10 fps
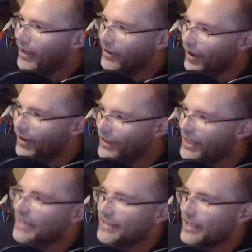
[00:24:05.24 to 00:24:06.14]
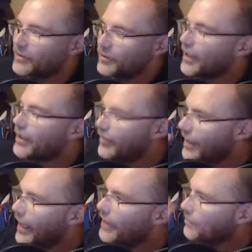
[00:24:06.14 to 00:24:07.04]
on the 19th, we're like,
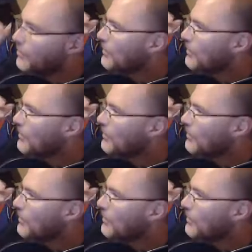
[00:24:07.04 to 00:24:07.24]
okay,